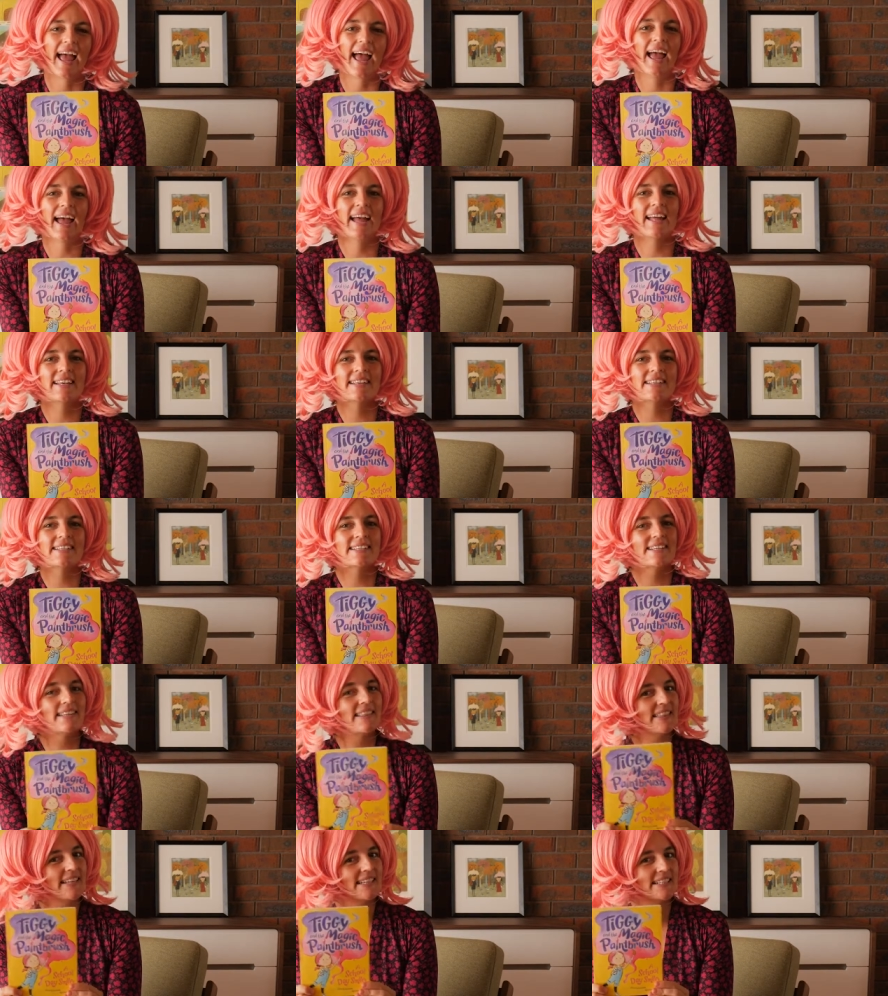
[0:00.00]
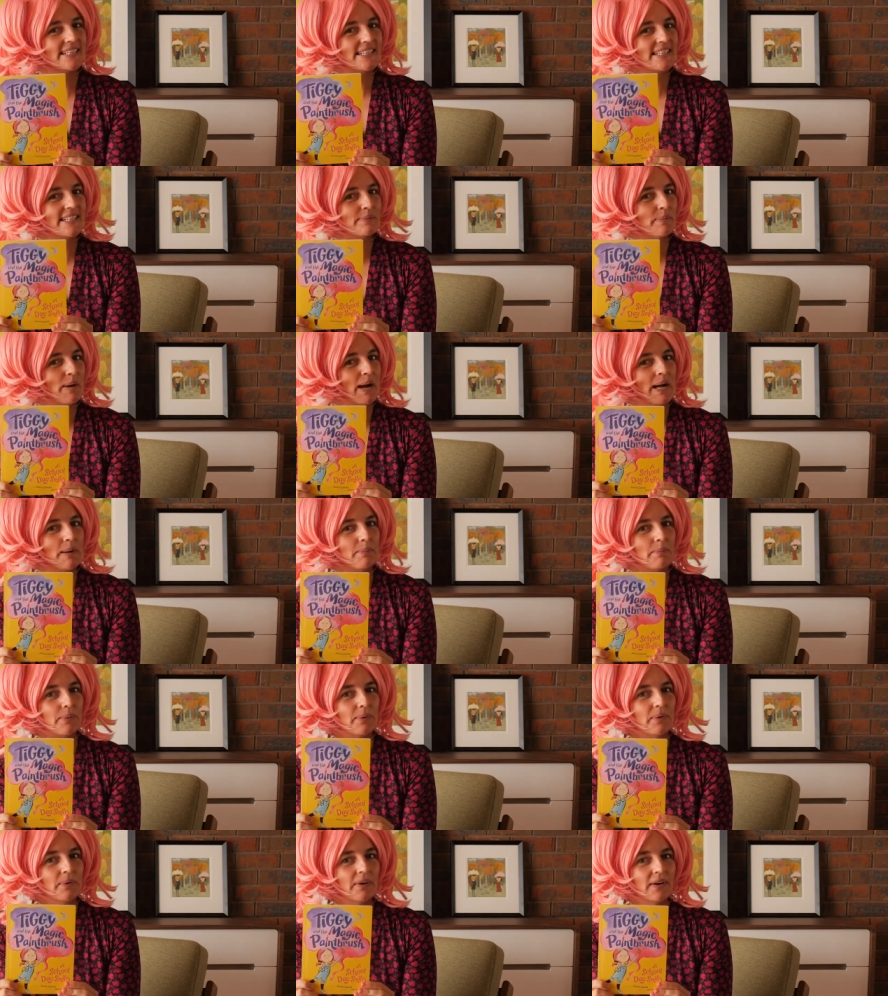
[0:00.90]
and this is my
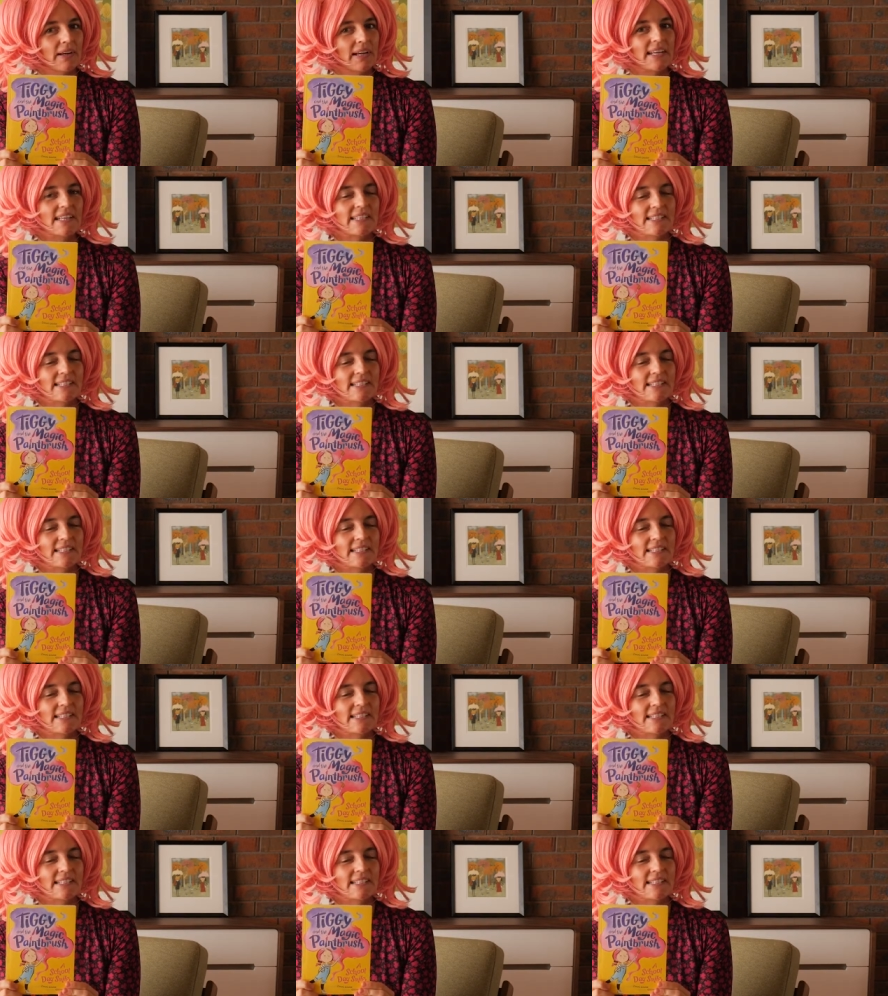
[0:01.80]
book,